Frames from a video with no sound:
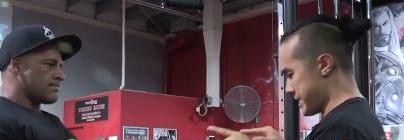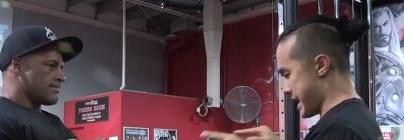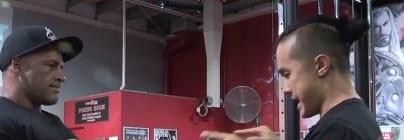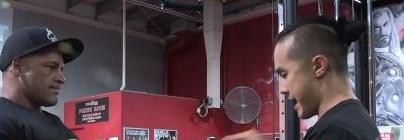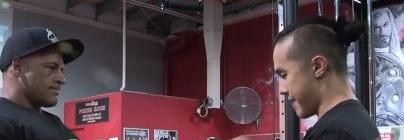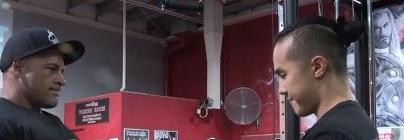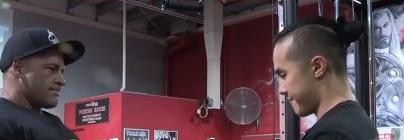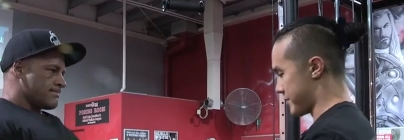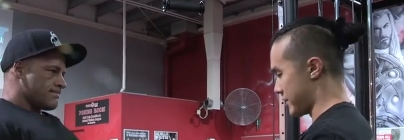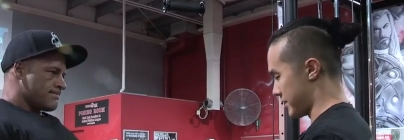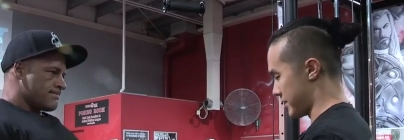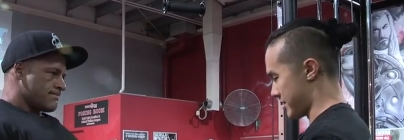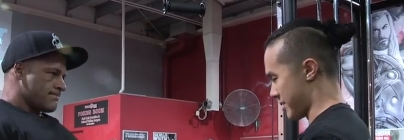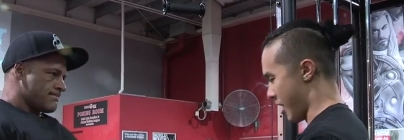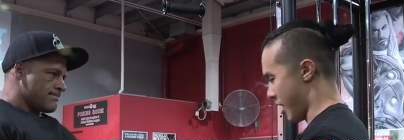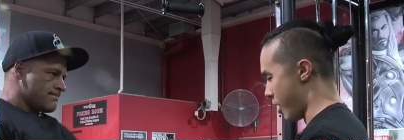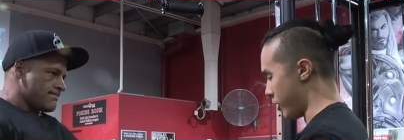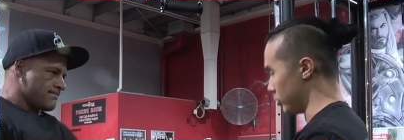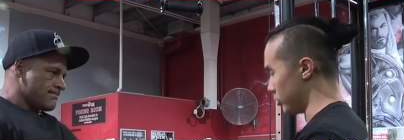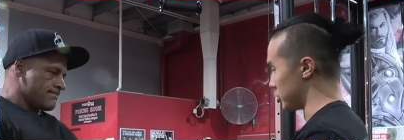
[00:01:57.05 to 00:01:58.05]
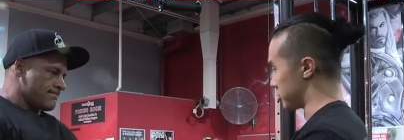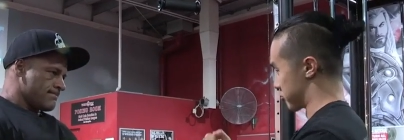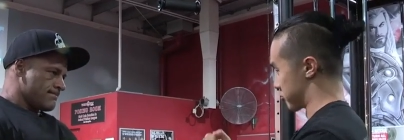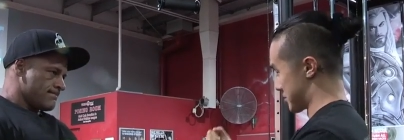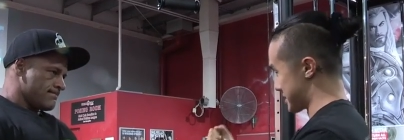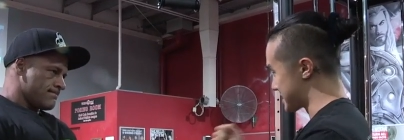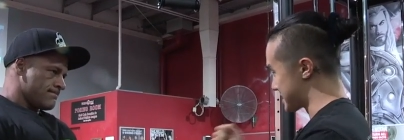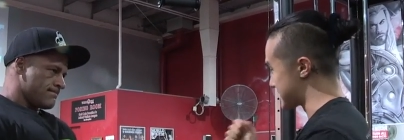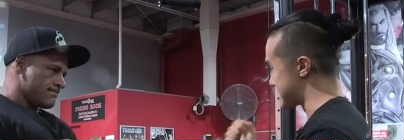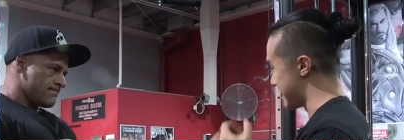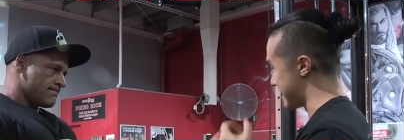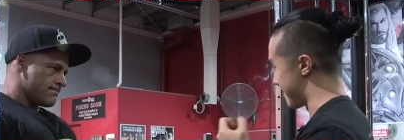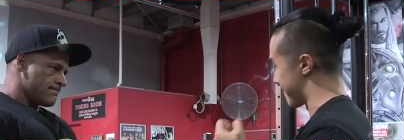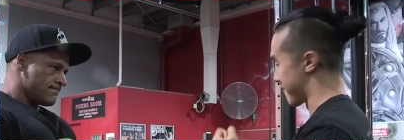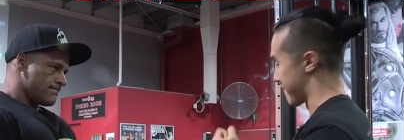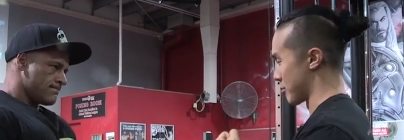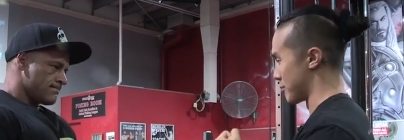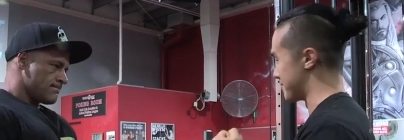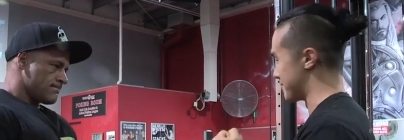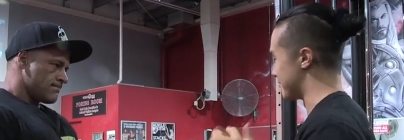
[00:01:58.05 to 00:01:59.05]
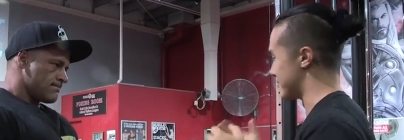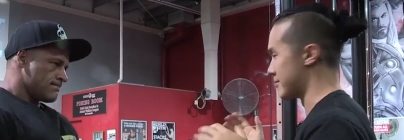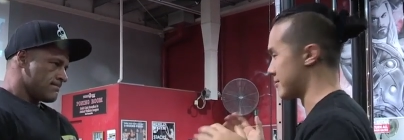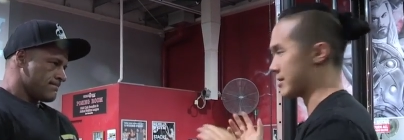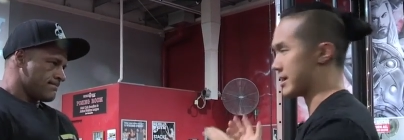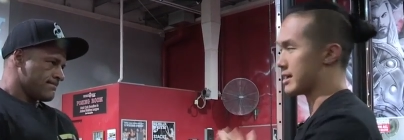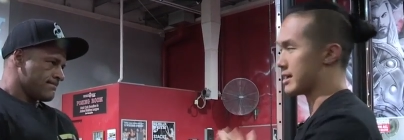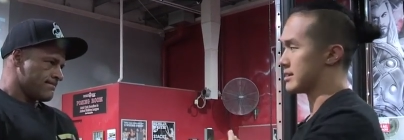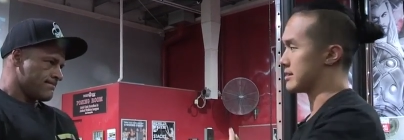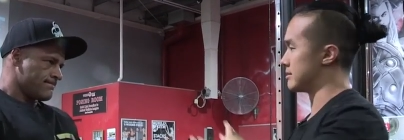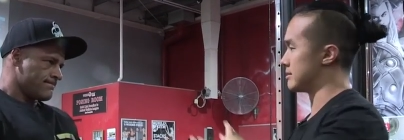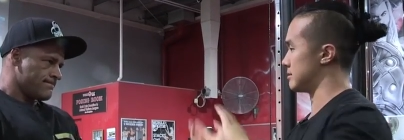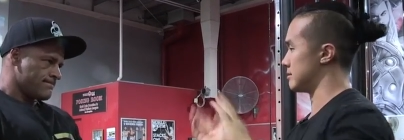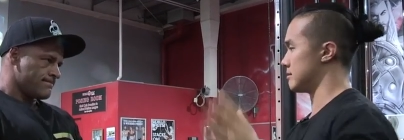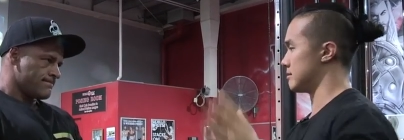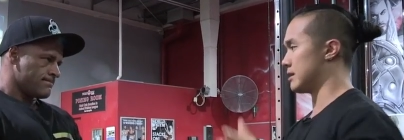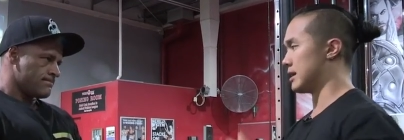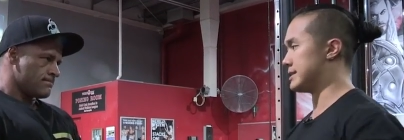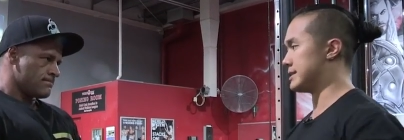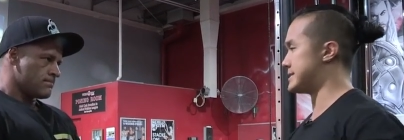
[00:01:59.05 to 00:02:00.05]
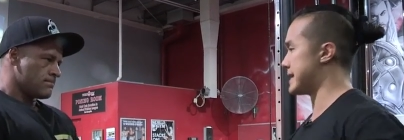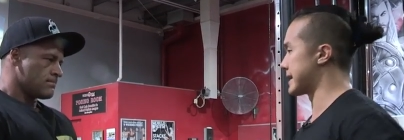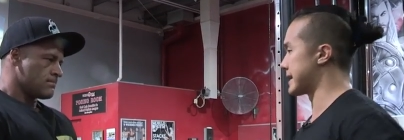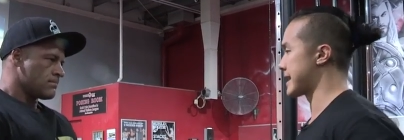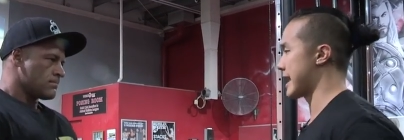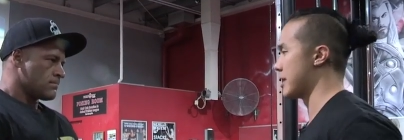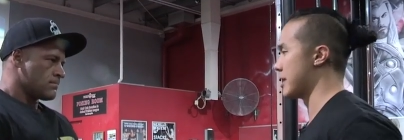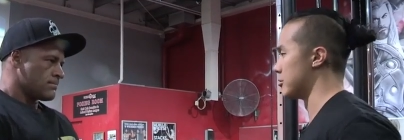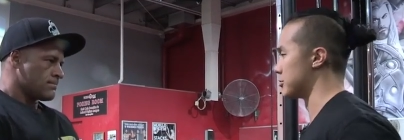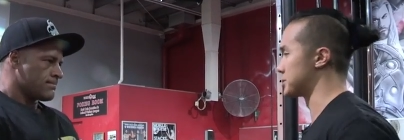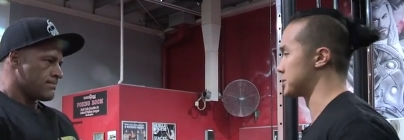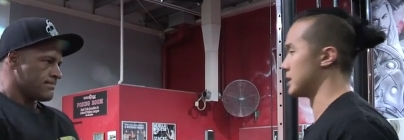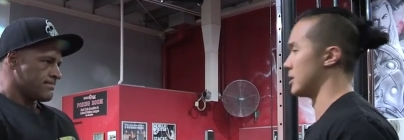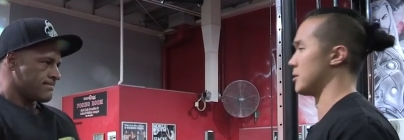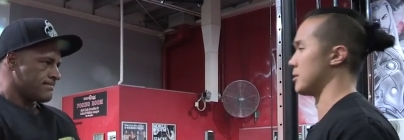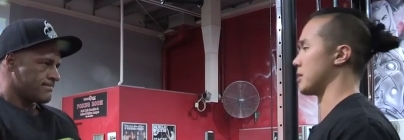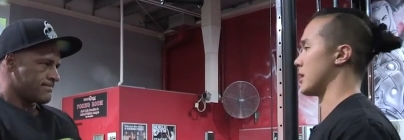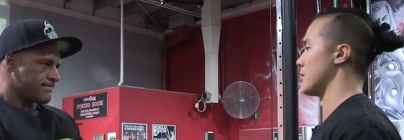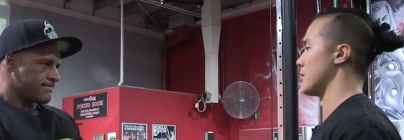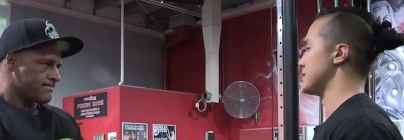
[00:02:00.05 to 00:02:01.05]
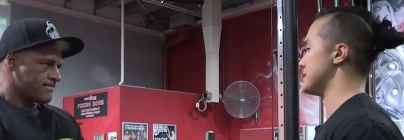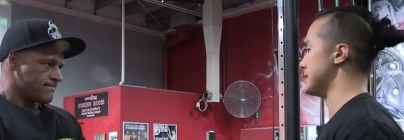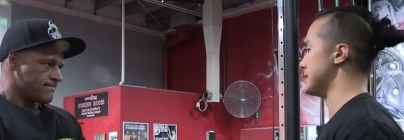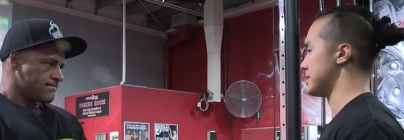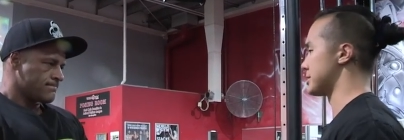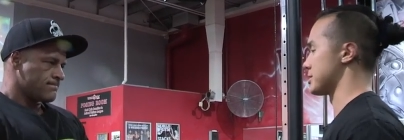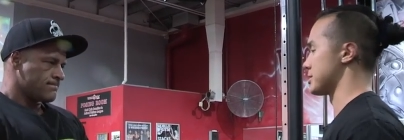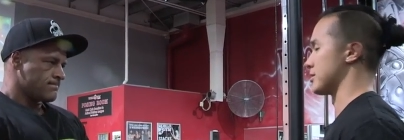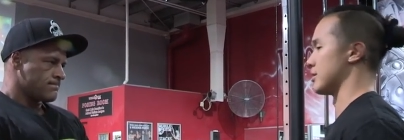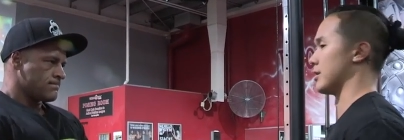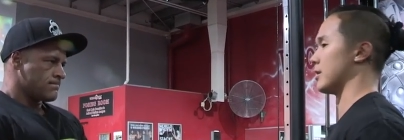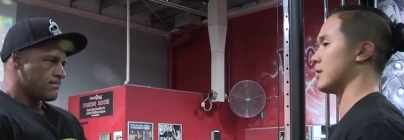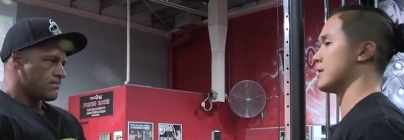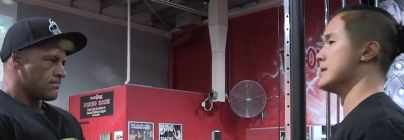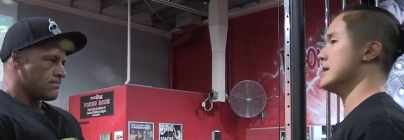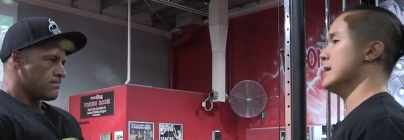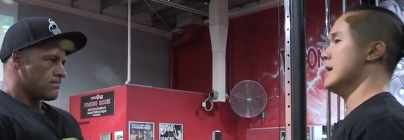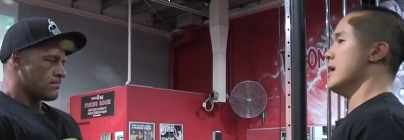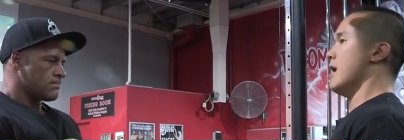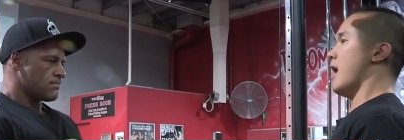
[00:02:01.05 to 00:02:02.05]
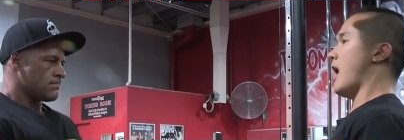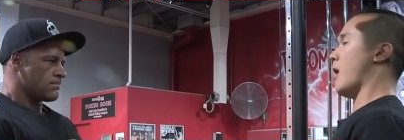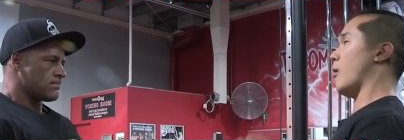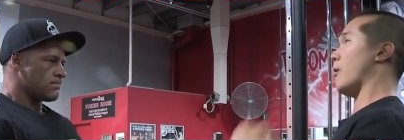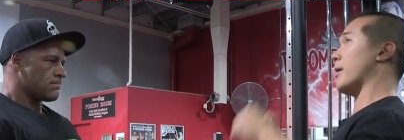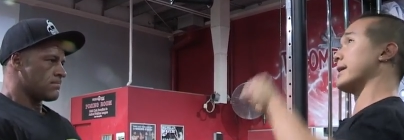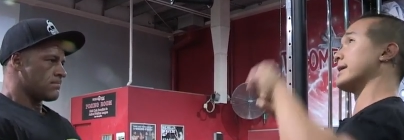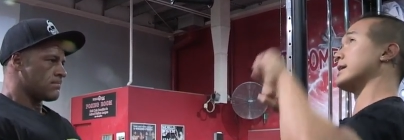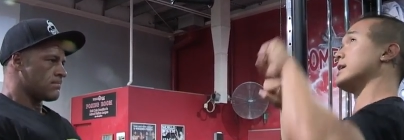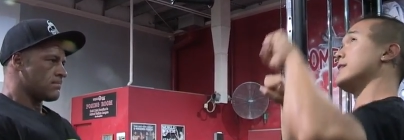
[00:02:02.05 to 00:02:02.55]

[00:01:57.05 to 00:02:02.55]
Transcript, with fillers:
Speaker 1: when you have that old wrist stuff from a decade or so ago, years ago, I want to